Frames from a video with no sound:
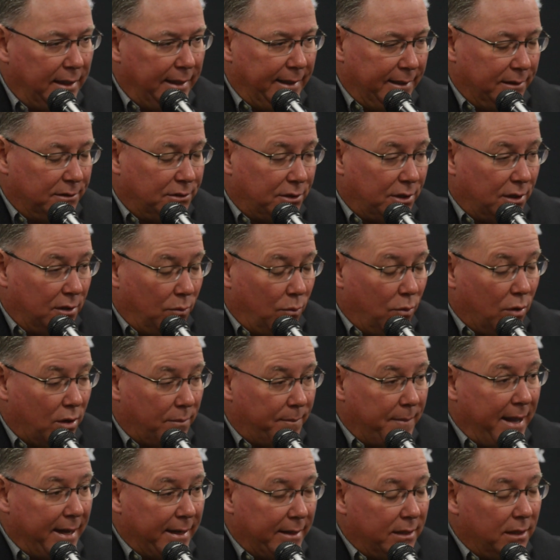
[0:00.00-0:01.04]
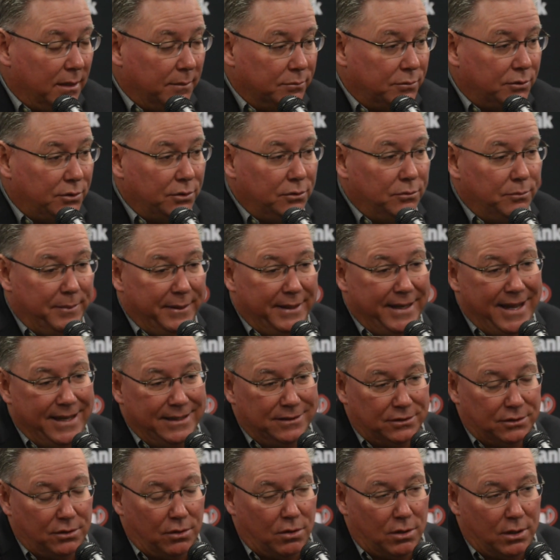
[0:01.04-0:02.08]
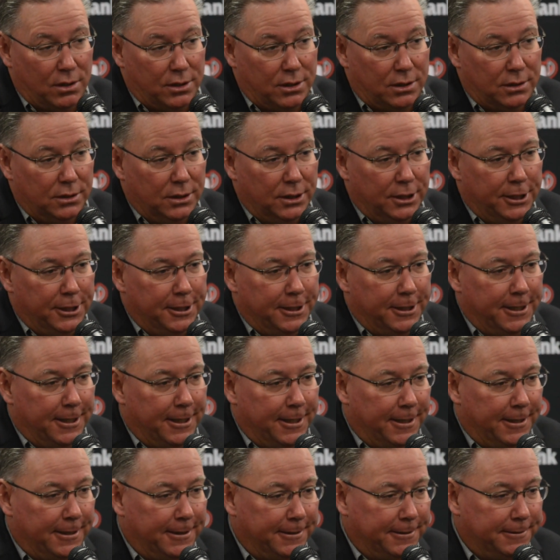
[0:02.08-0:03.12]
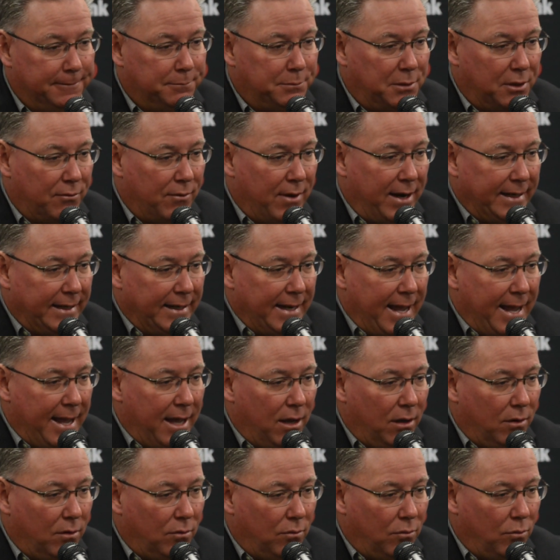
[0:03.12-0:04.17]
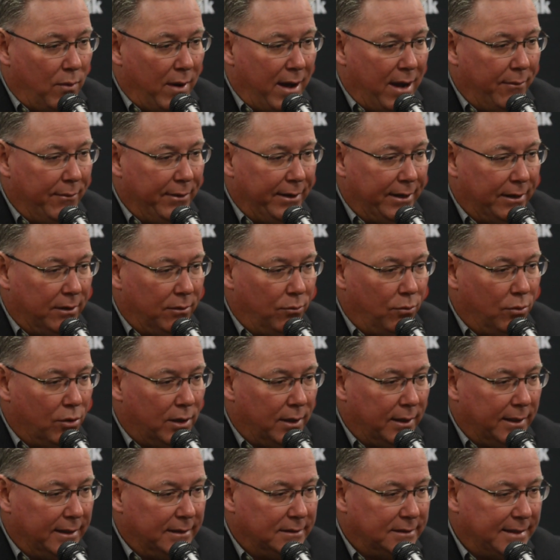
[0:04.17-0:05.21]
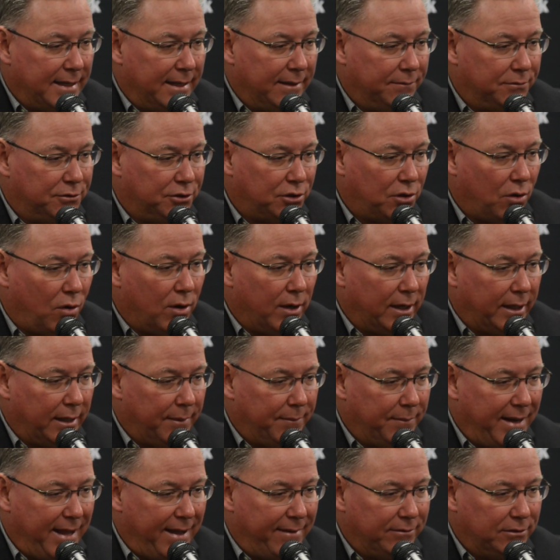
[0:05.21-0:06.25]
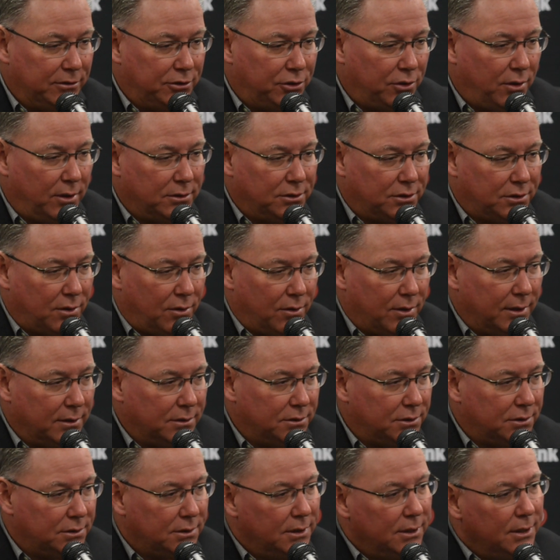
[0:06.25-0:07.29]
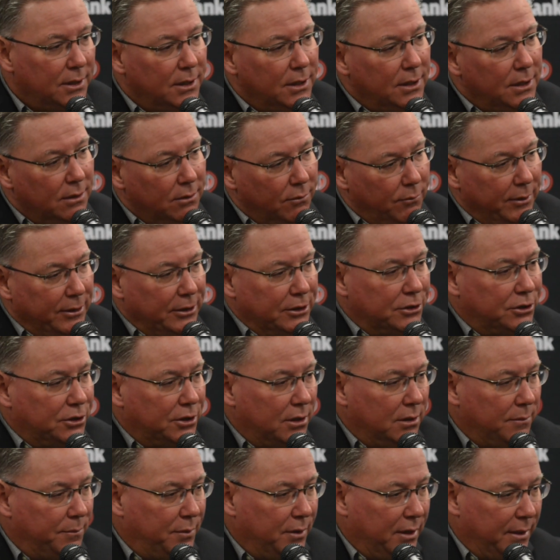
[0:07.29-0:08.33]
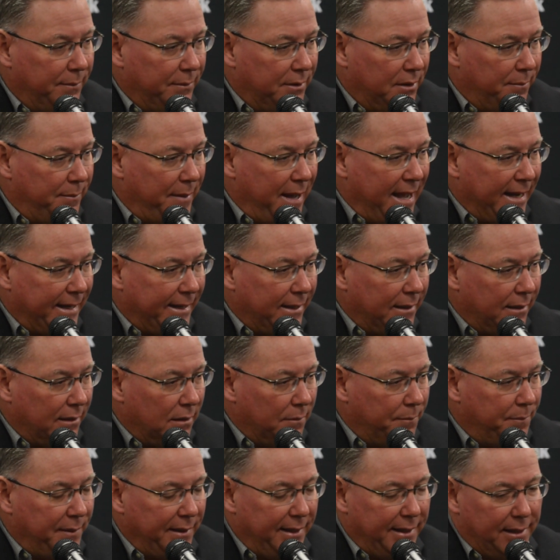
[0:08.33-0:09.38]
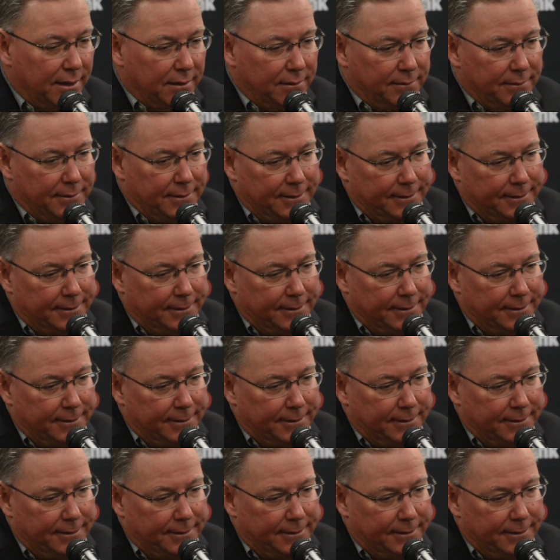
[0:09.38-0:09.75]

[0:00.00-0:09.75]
He is going to work back up to be a starter, but right now, while we're going to work, instead of starting and having sharp starts, we're just going to put him in the back end of the pen.